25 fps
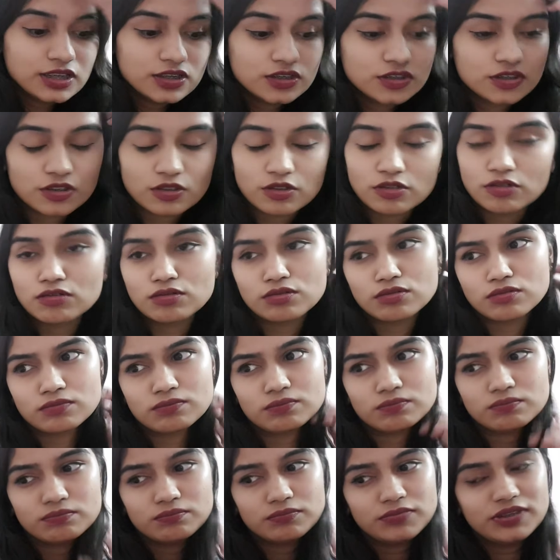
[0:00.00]

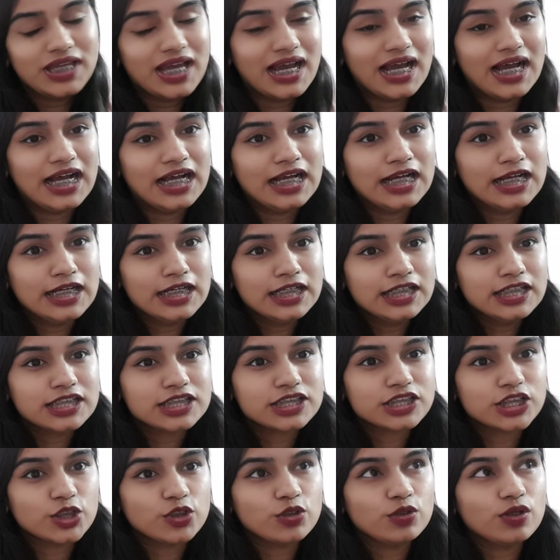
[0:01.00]
So yeah,
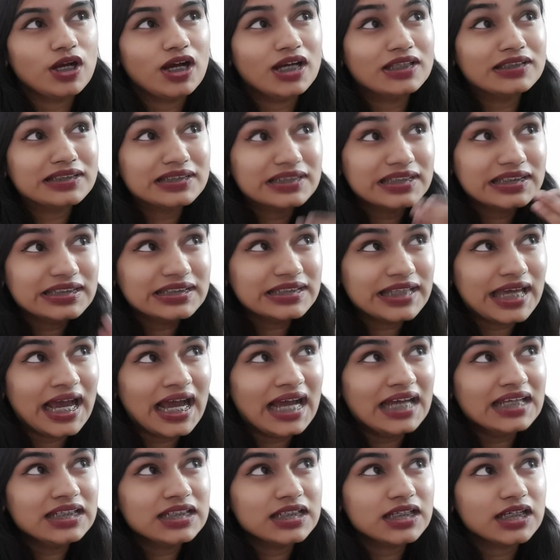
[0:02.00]
so other than
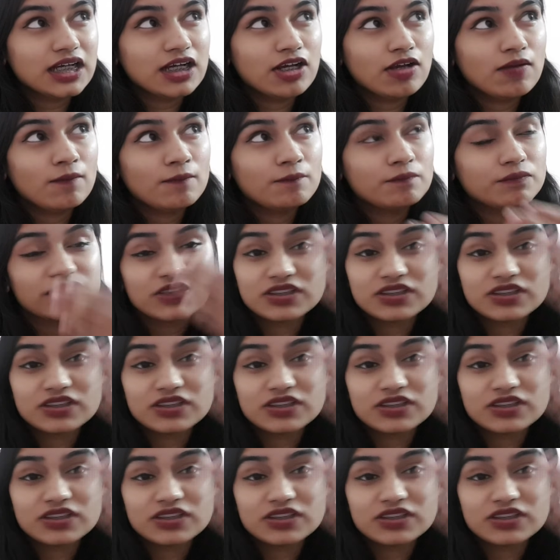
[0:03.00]
that,